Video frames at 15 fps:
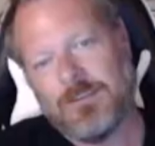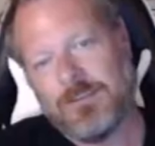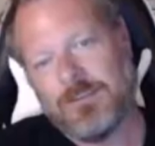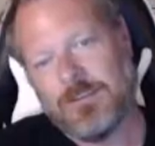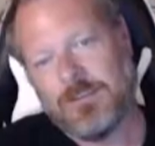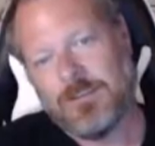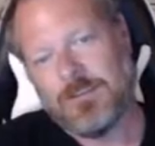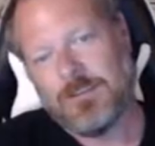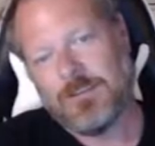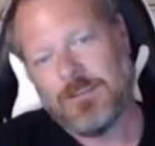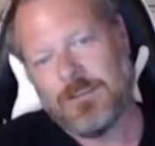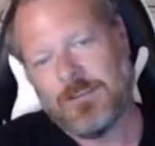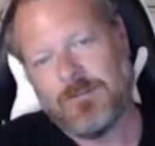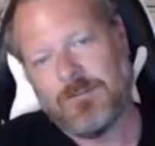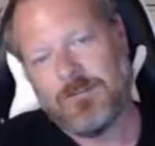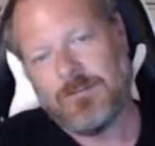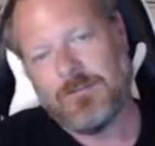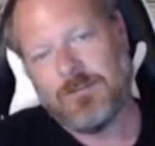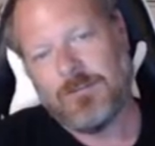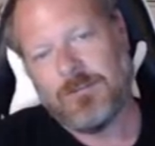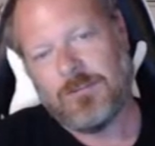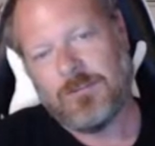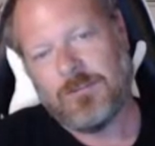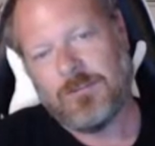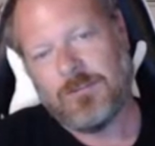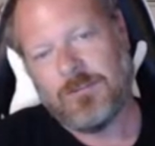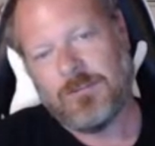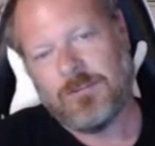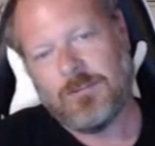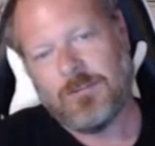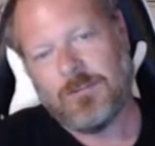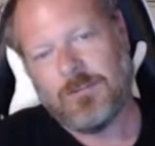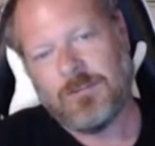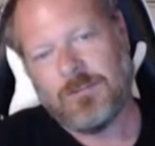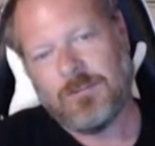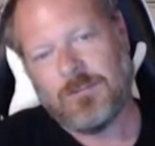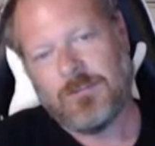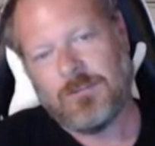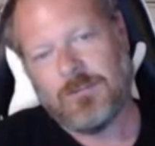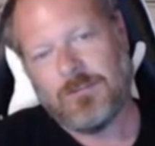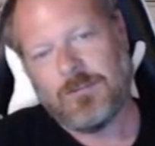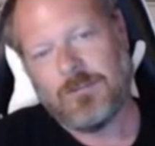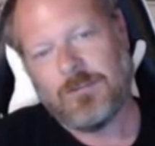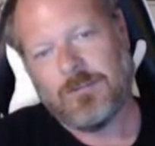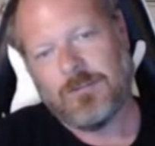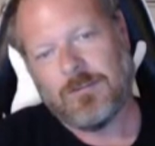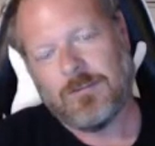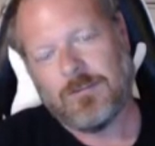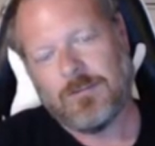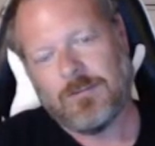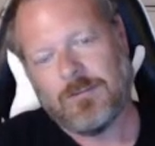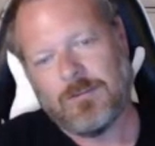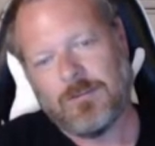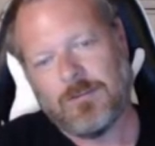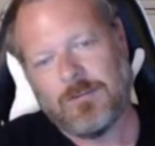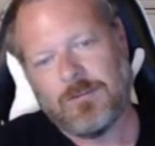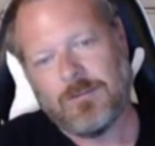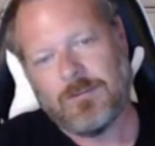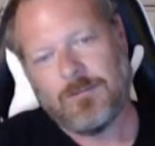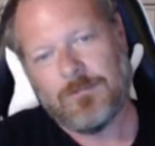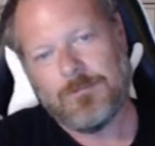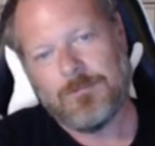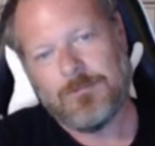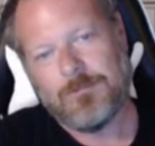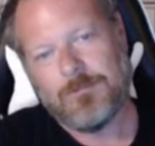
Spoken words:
No words are spoken by the person on screen.